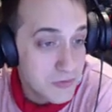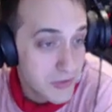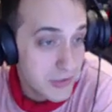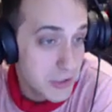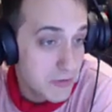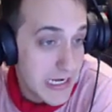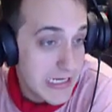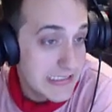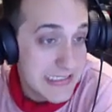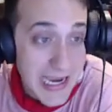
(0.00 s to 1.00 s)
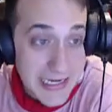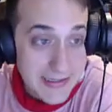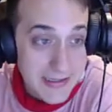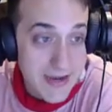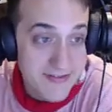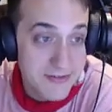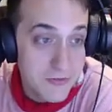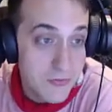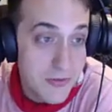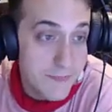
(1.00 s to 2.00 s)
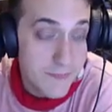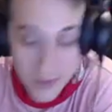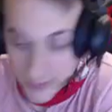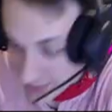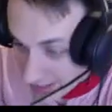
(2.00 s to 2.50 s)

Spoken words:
it was really great because I didn't have to do them.